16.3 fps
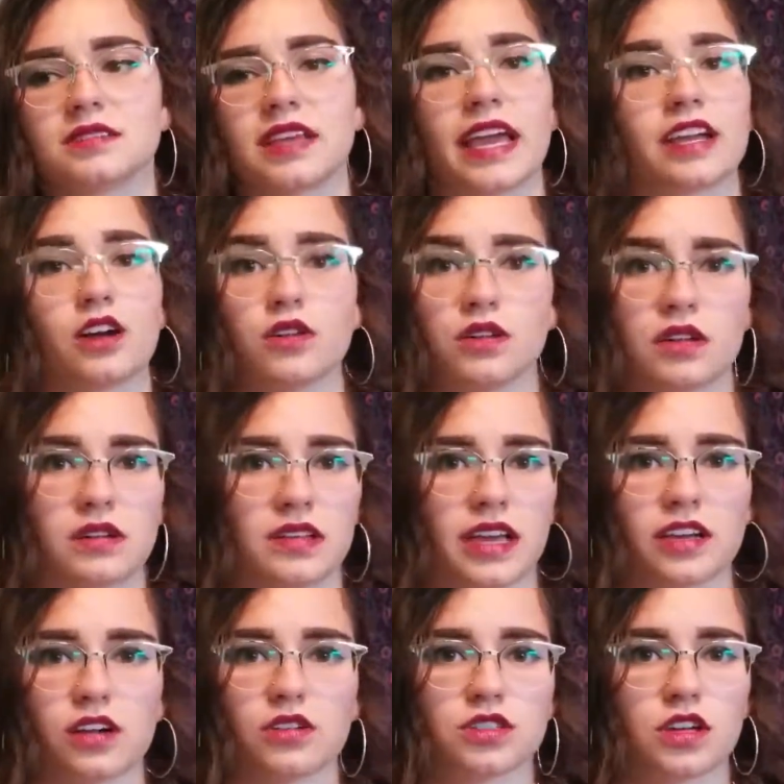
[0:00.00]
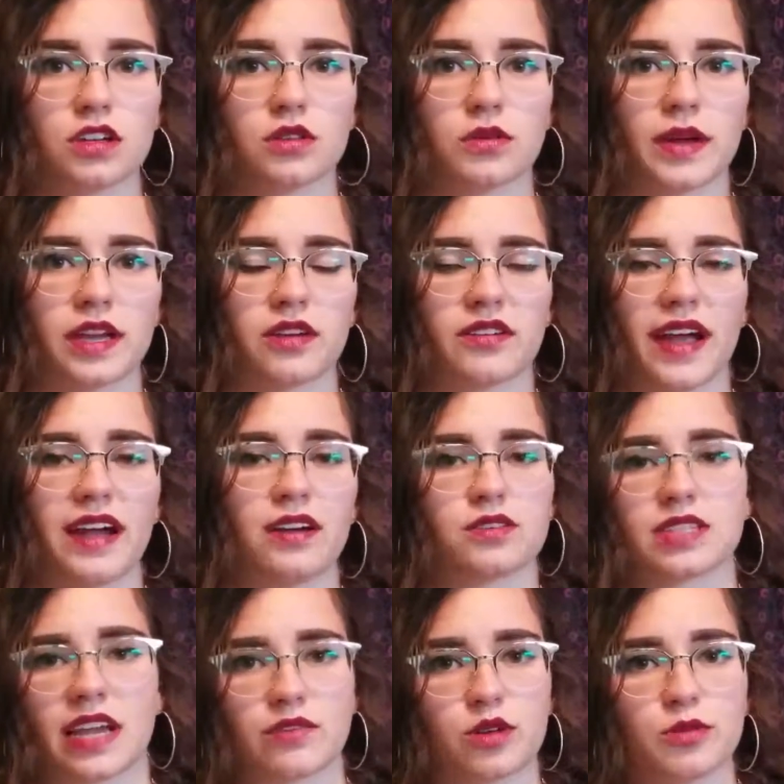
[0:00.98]
it go it goes all the way
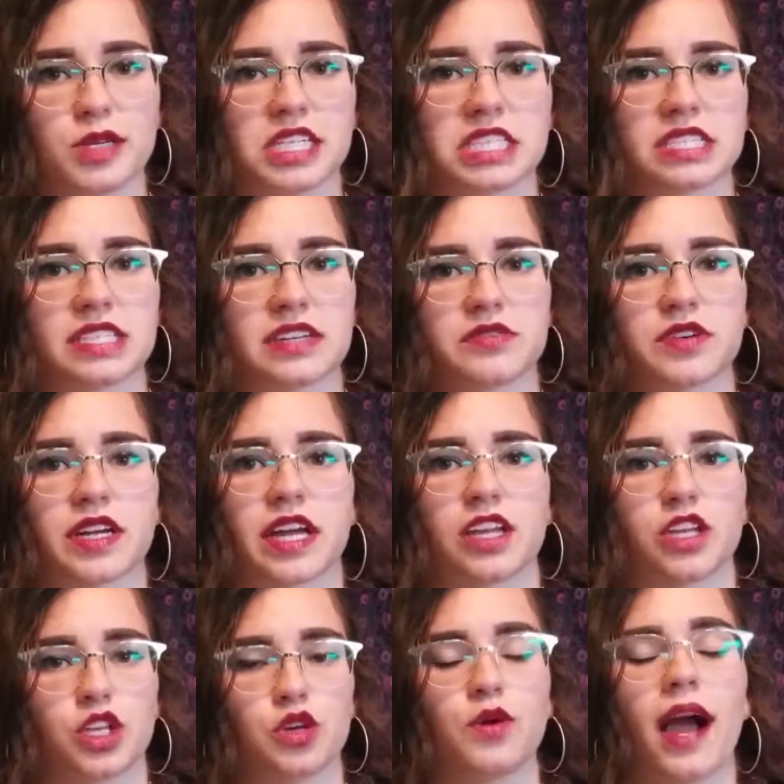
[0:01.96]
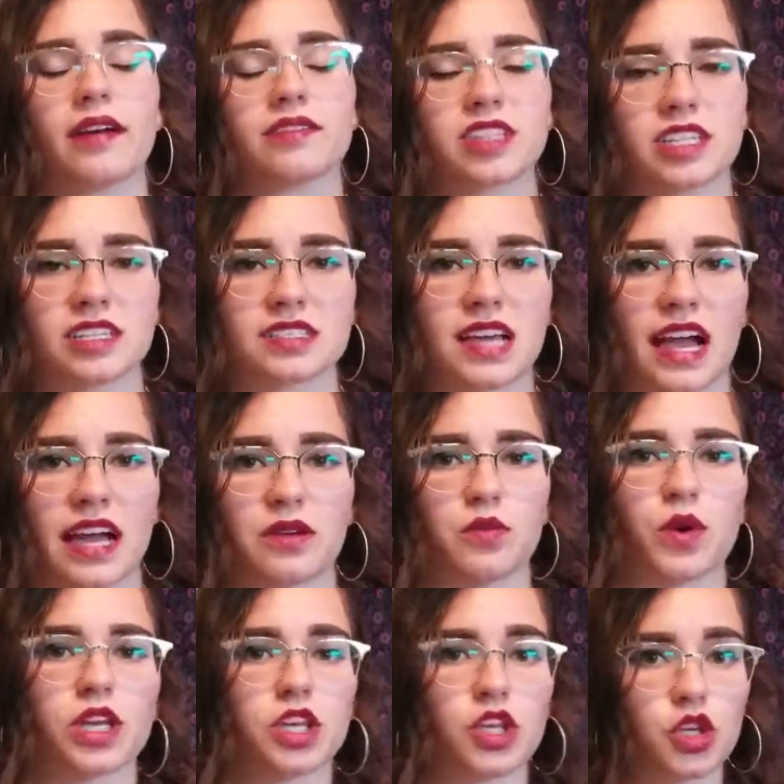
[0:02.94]
around. Everybody's different and you have to decide
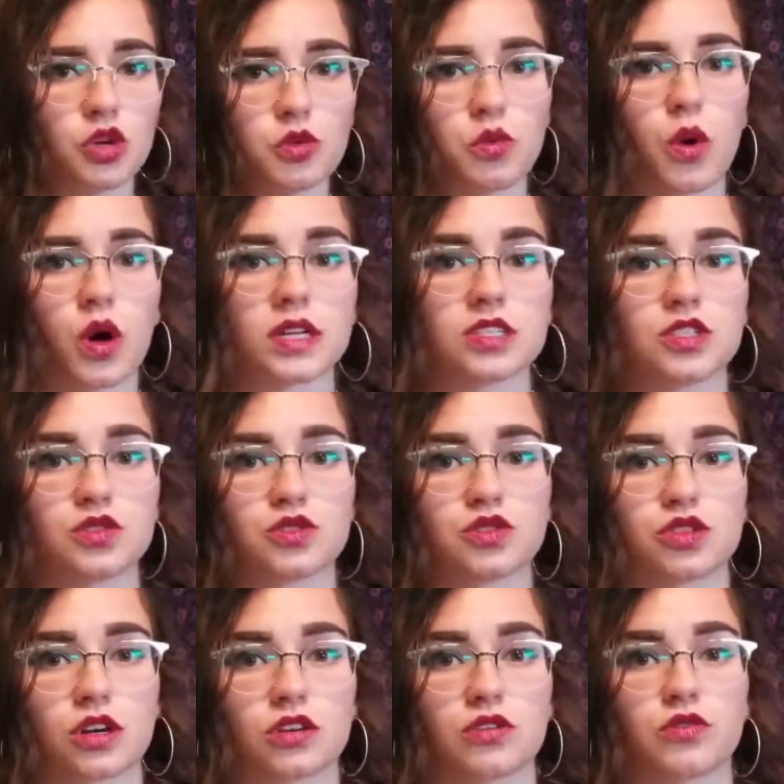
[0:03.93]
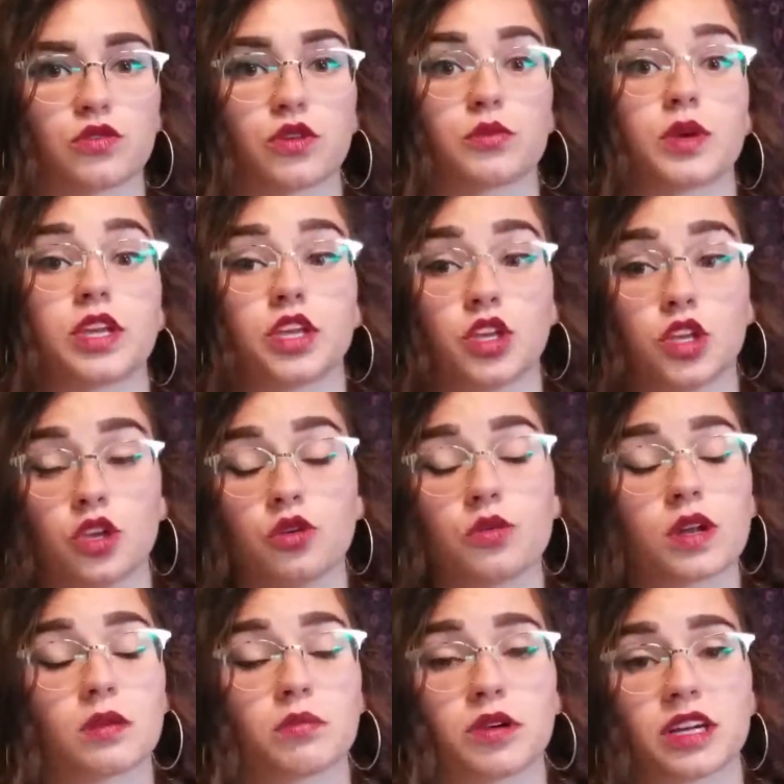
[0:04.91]
what you want to struggle for, what you
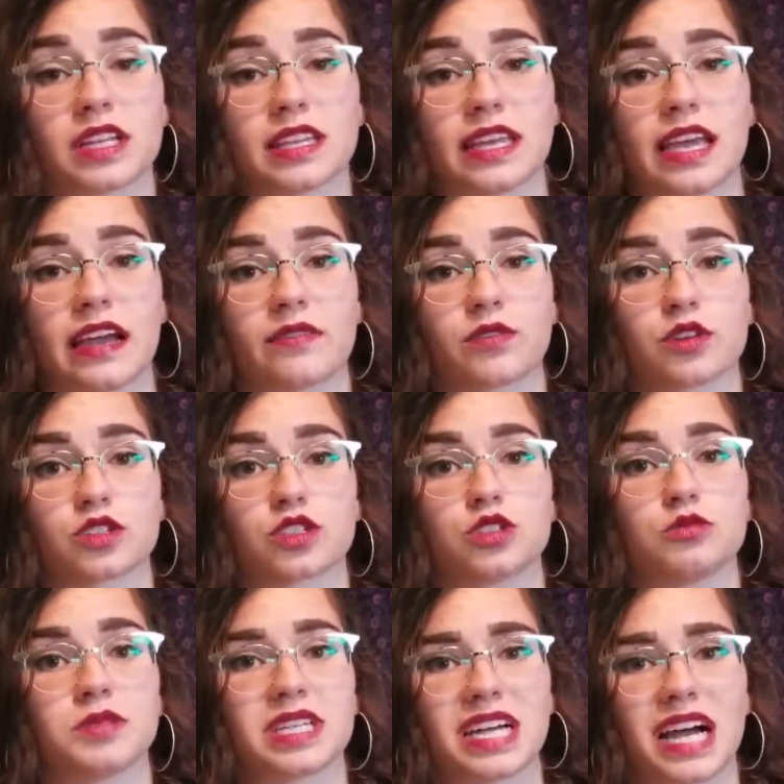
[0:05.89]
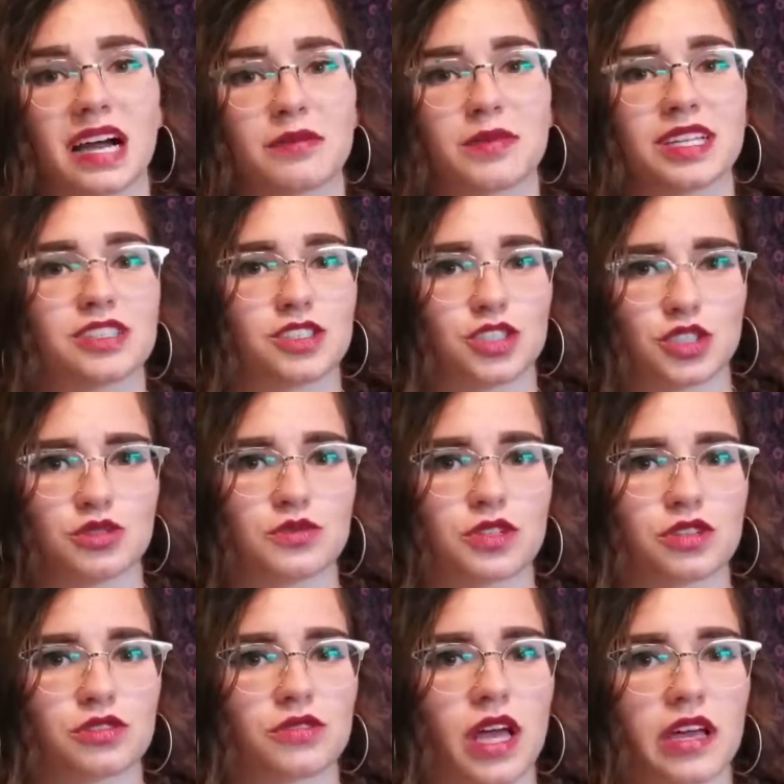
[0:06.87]
want to put in the effort to become and do
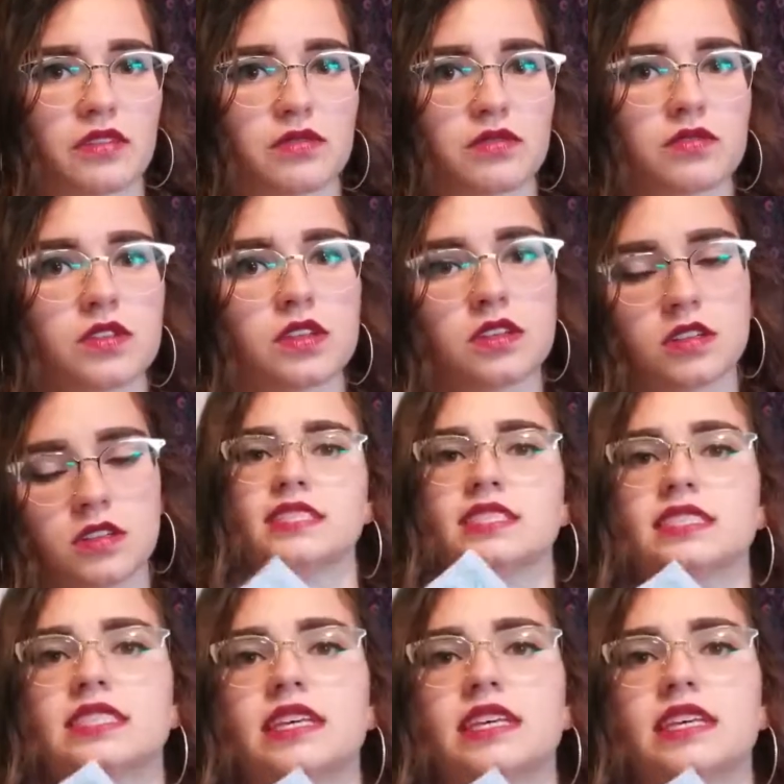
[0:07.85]
in your life. Lesson